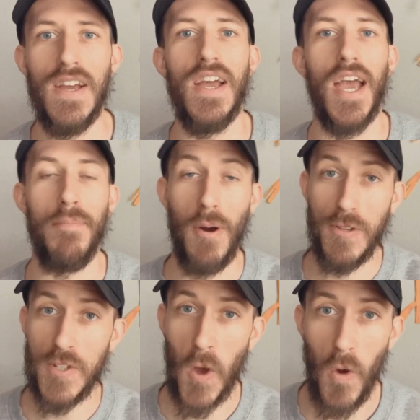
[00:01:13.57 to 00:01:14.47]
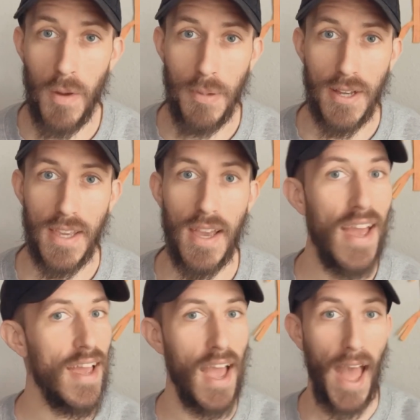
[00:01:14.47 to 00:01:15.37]
and most notably,
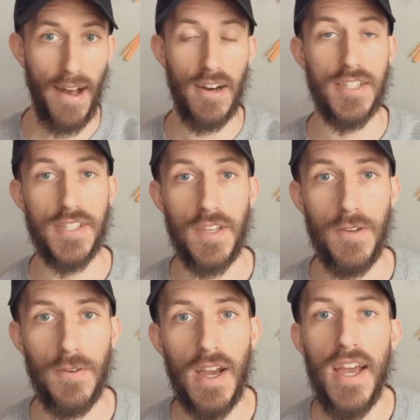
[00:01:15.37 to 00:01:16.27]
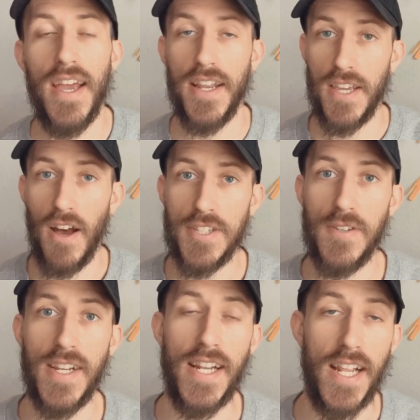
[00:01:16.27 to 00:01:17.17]
LSU. And he also
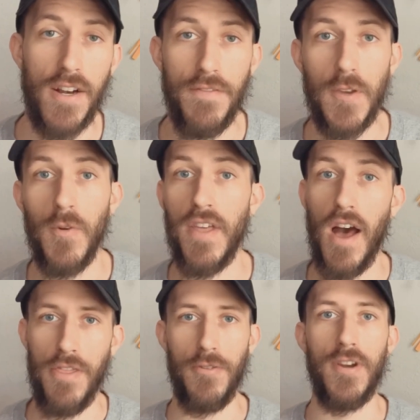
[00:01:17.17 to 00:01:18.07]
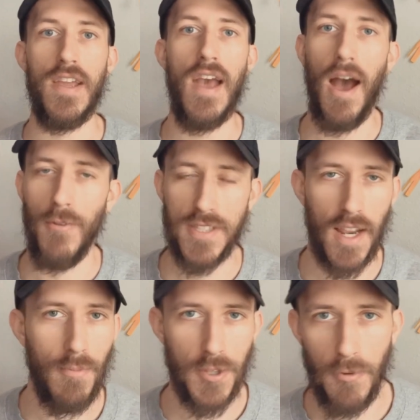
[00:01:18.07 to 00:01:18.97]
did an interview with On3. I wasn't
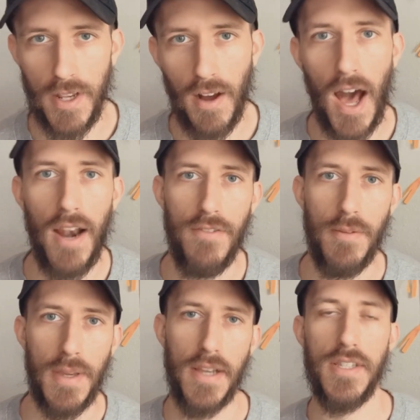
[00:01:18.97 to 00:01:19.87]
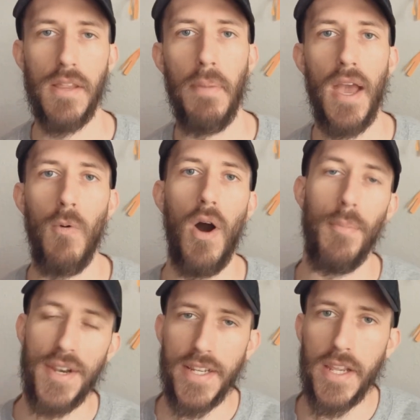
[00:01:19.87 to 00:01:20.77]
able to read a lot of it because of the paywall,
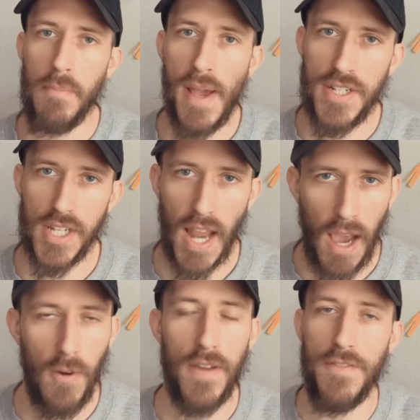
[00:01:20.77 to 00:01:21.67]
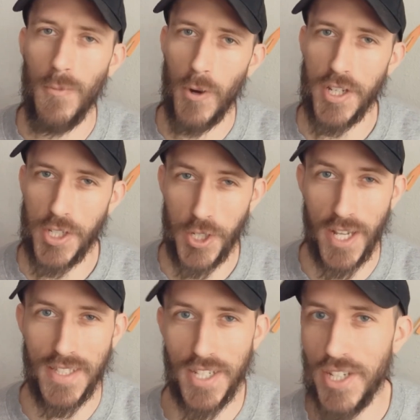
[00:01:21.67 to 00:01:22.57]
but he did mention how if he were to
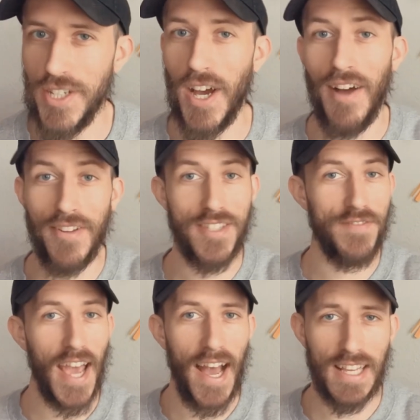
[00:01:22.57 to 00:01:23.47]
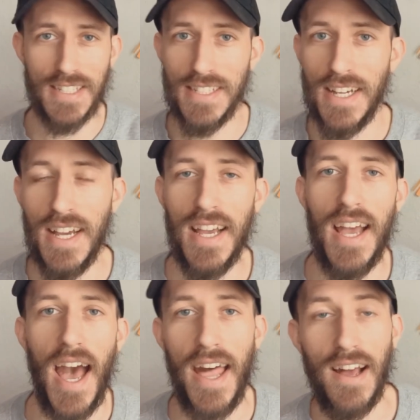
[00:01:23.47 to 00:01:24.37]
transition to offensive tackle
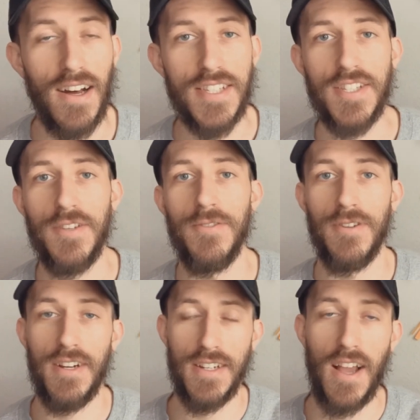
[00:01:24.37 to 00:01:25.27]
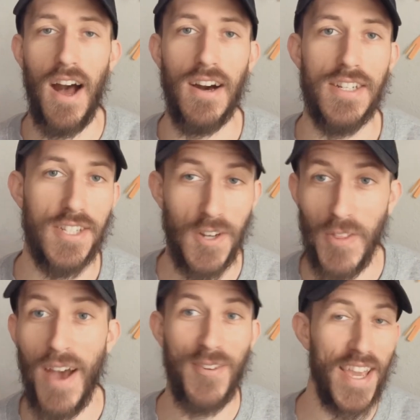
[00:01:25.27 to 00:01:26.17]
at LSU or in college,
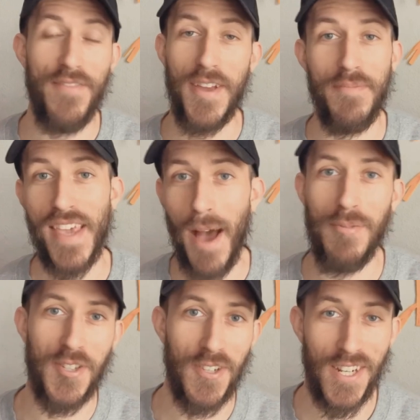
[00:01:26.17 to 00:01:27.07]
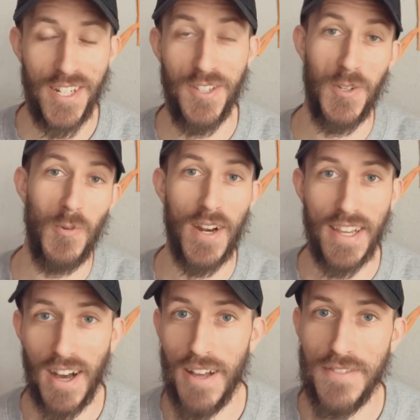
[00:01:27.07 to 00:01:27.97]
that would give him the opportunity to do what he
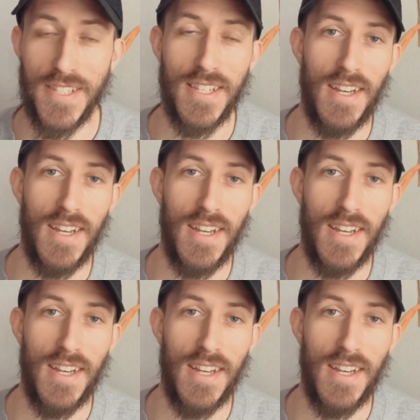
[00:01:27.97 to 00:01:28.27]
loves